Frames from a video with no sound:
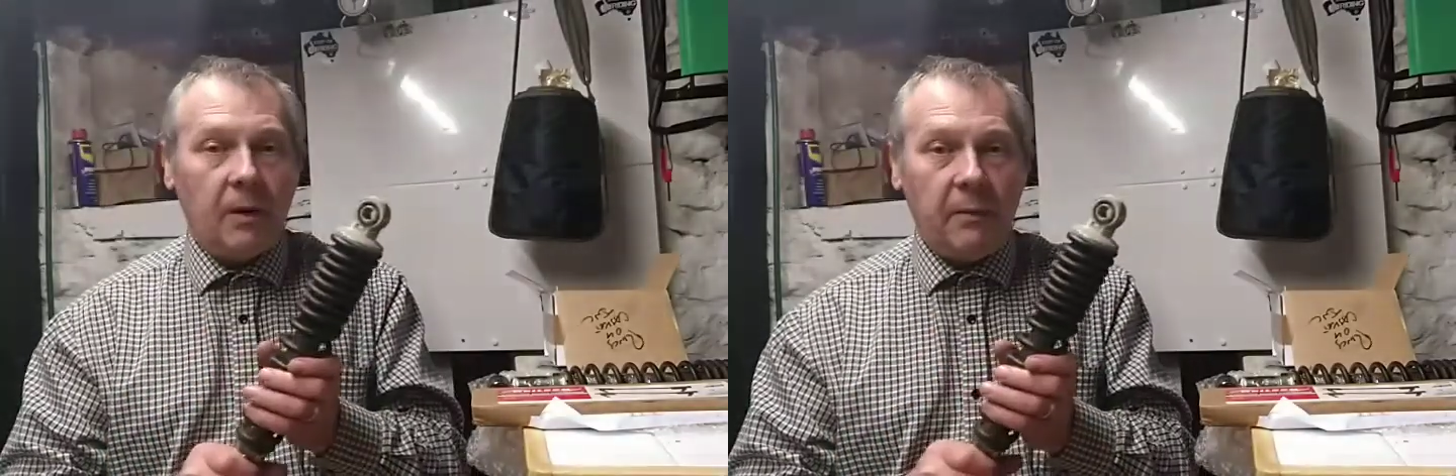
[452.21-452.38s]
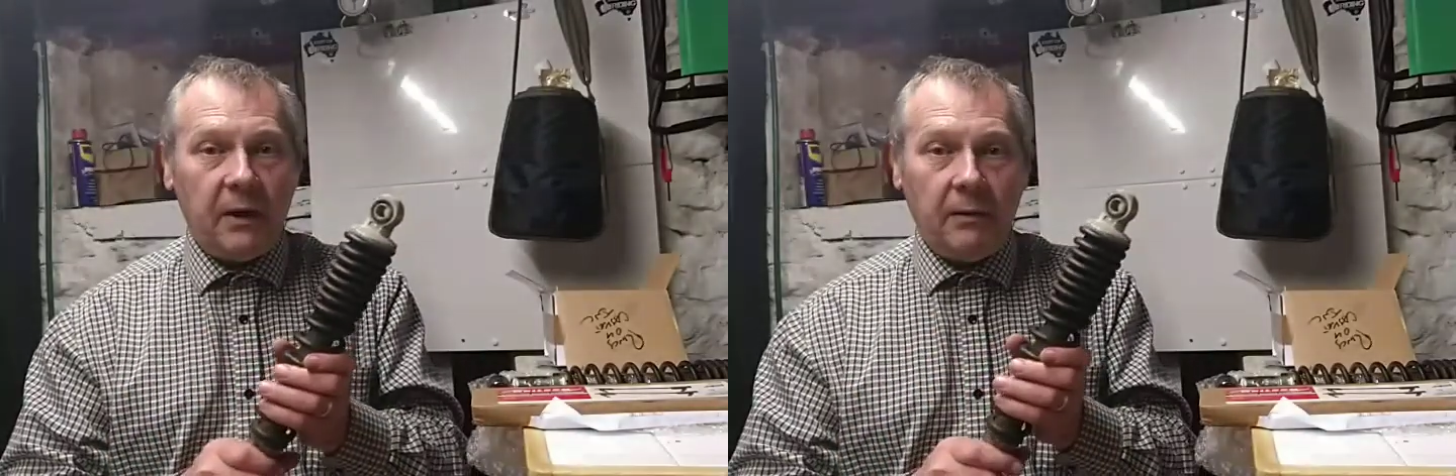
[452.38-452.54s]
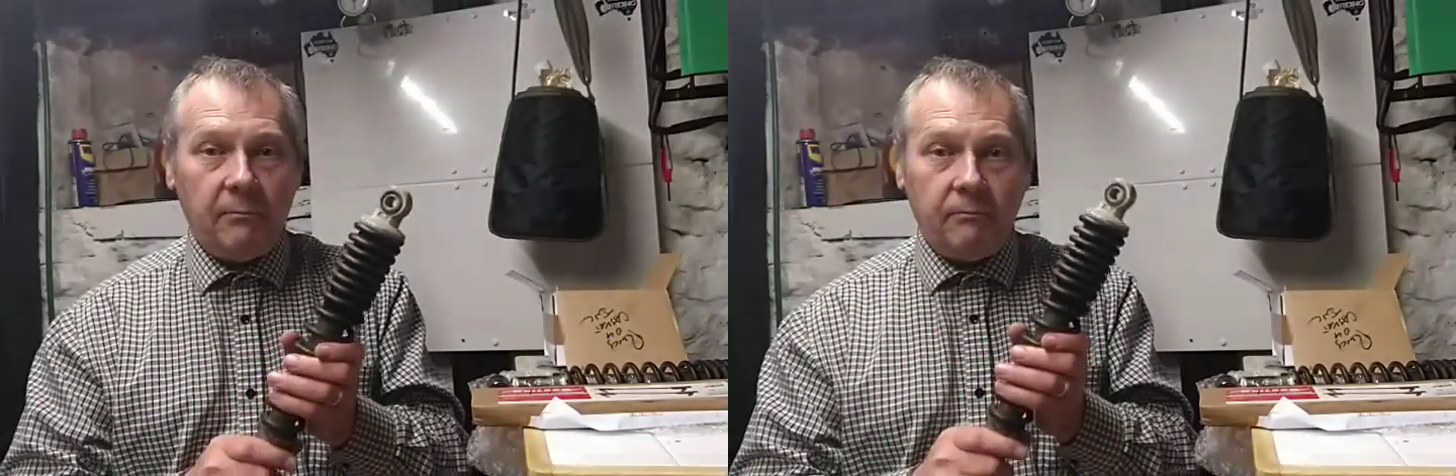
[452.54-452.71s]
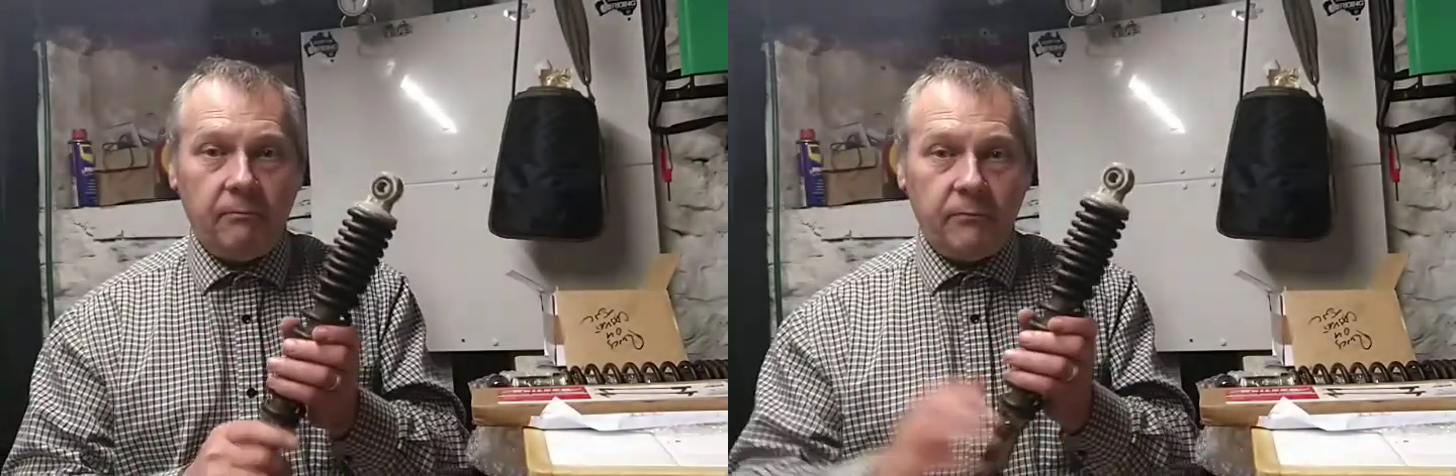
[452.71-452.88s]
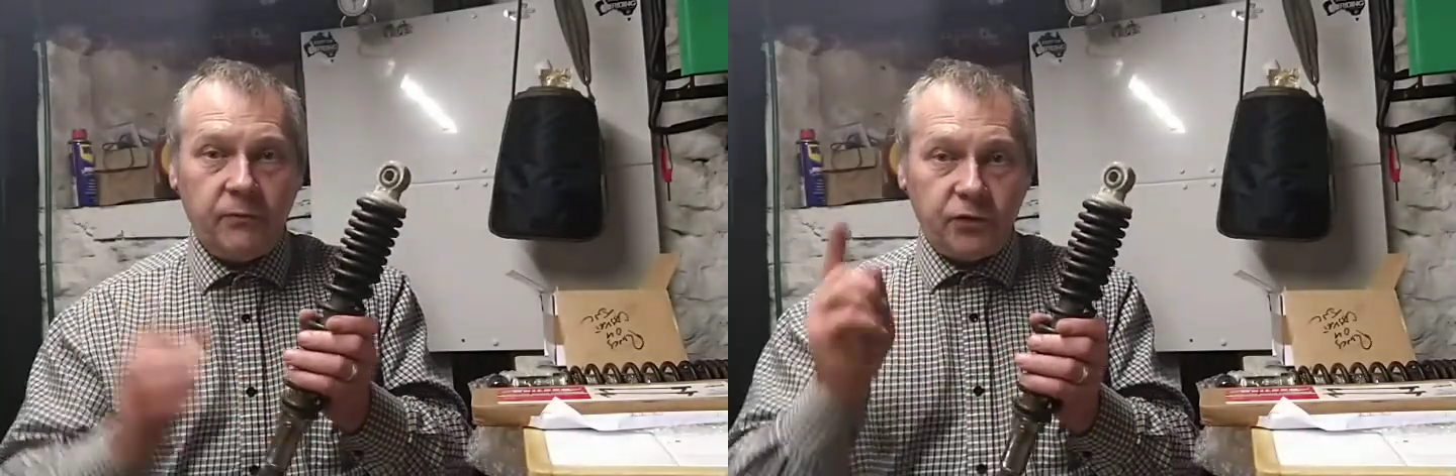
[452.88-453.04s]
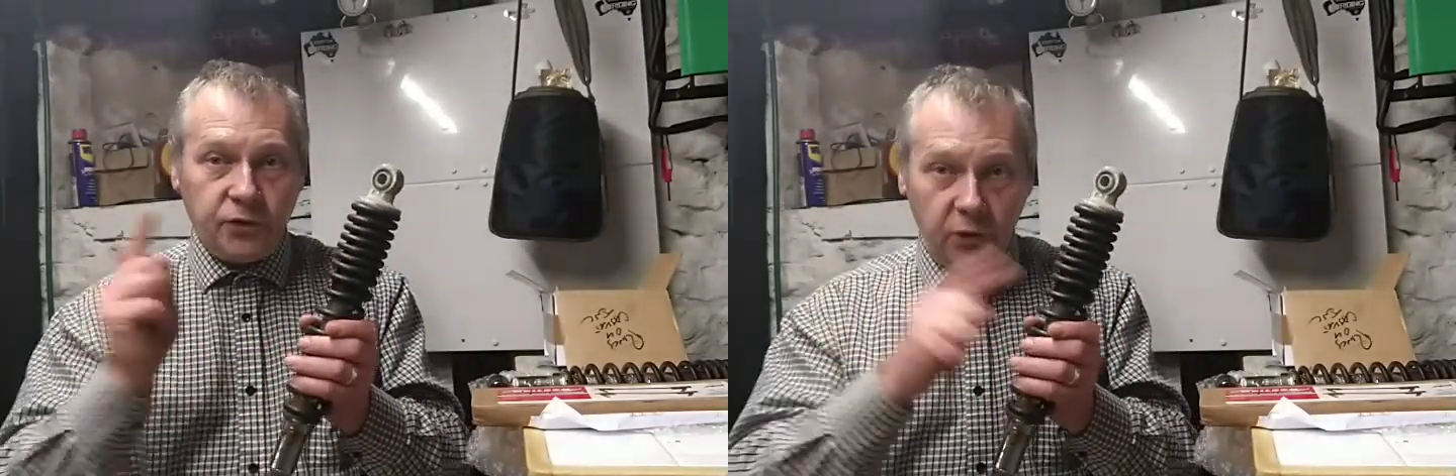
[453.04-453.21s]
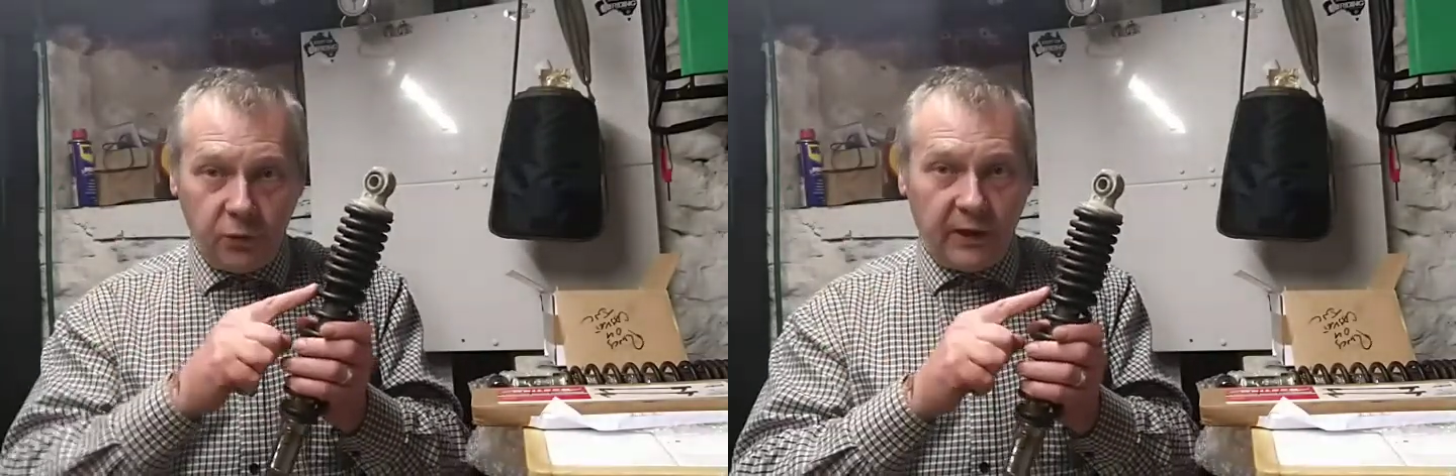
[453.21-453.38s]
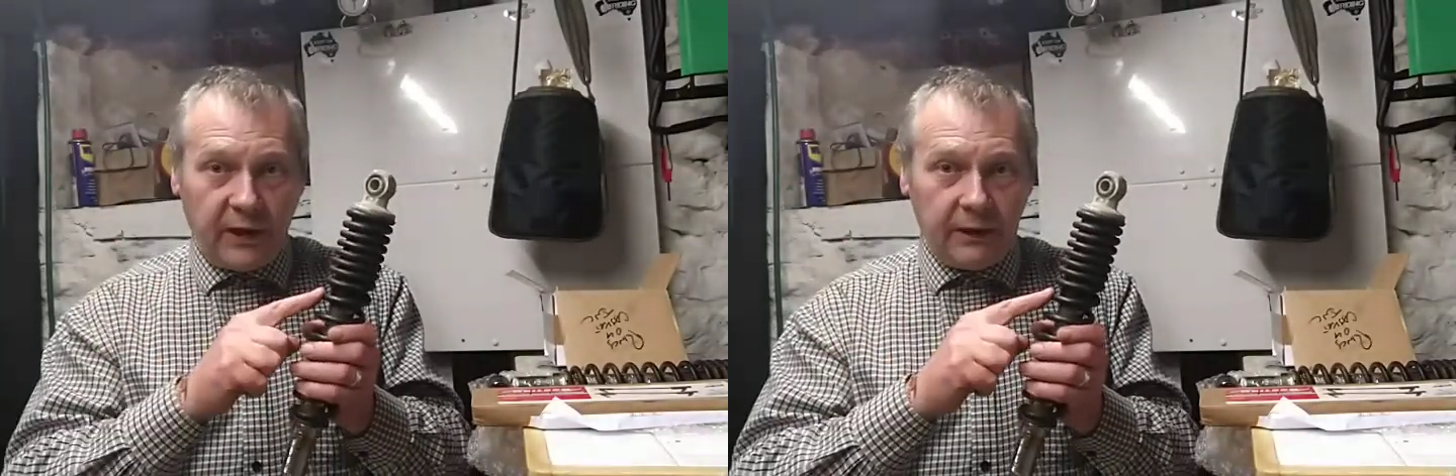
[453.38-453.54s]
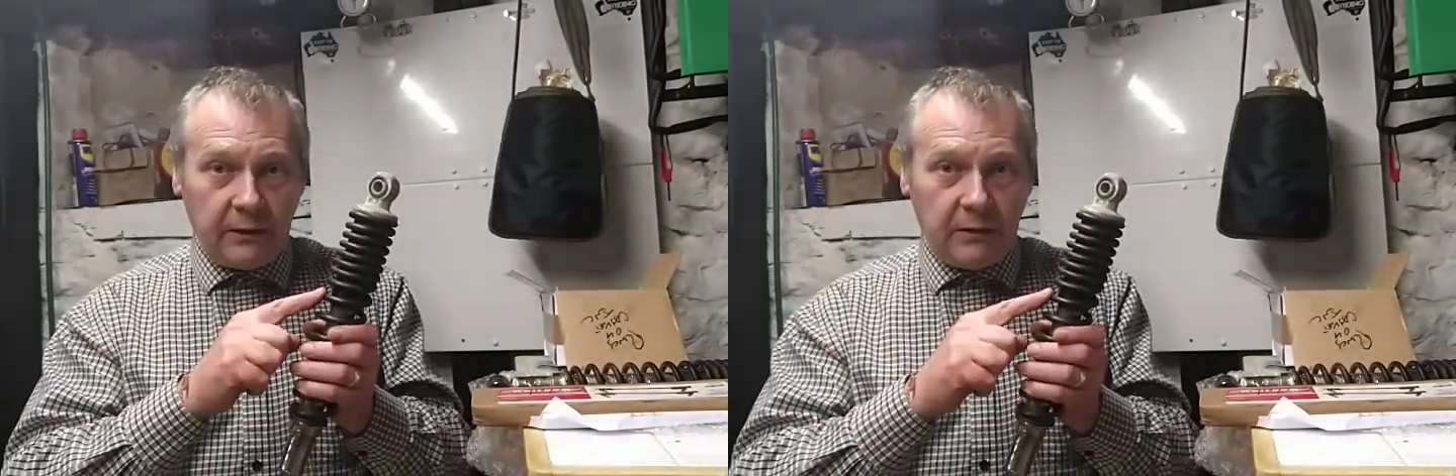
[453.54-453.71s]
but to do
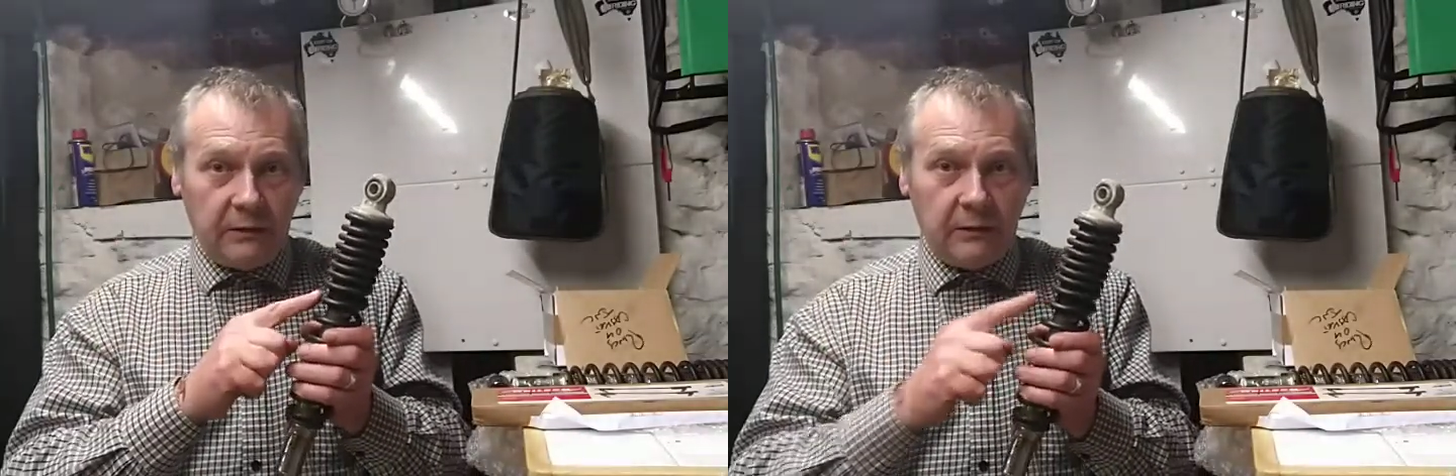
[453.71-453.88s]
that